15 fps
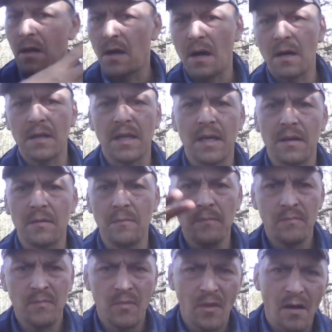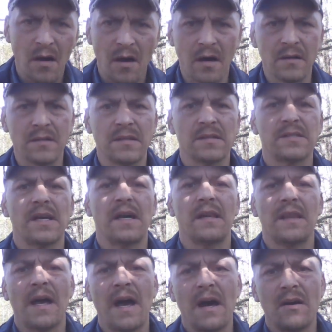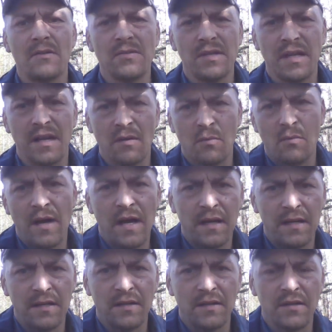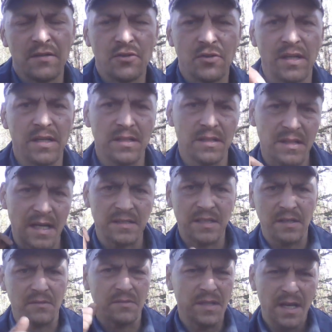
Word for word: on him, onto the side of the house, and it ran into the trees as he was,